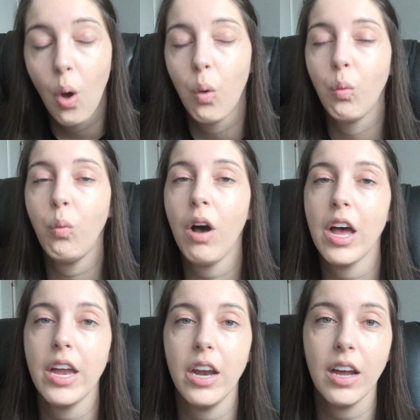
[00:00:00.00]

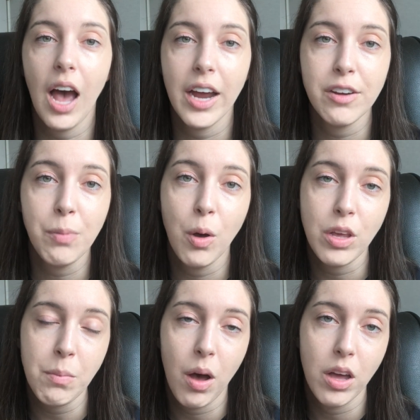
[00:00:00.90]
What kind of
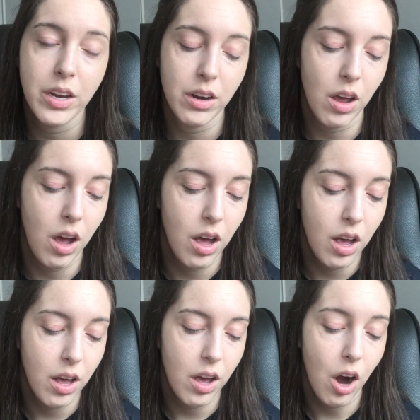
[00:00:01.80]
Pokemon
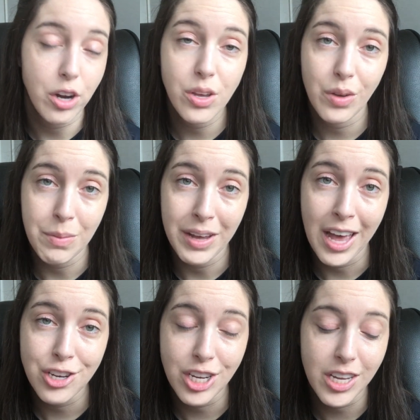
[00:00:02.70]
are you going to be
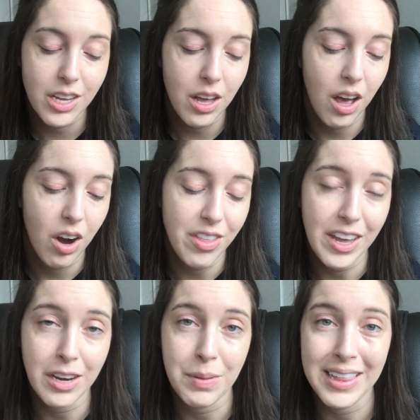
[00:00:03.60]
catching? Are they
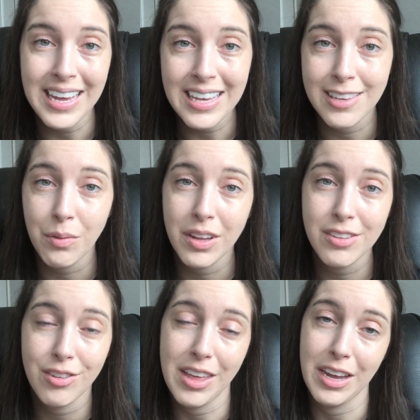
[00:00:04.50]
going to be the easy
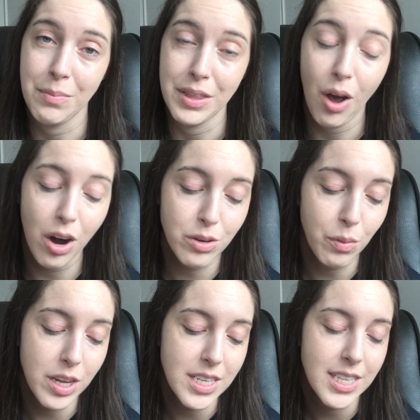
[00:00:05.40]
ones? Are they going to be the hard
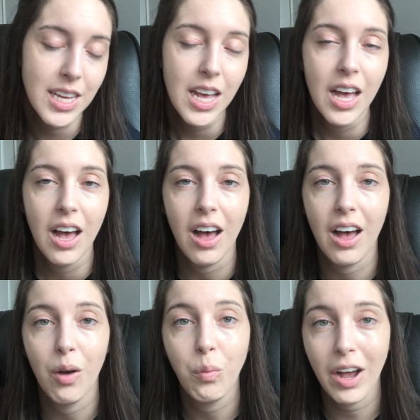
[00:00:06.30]
ones?
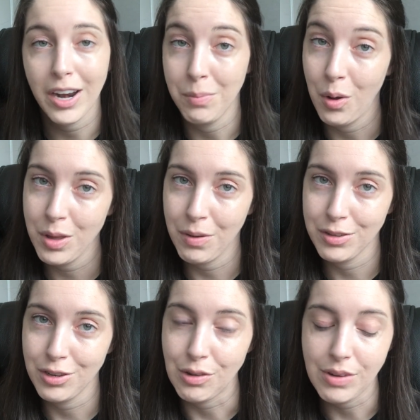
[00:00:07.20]
What kind of
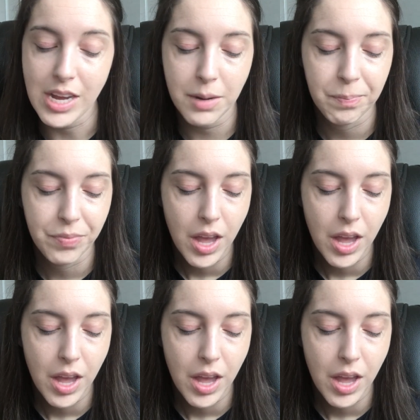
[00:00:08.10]
Pokeballs do you need?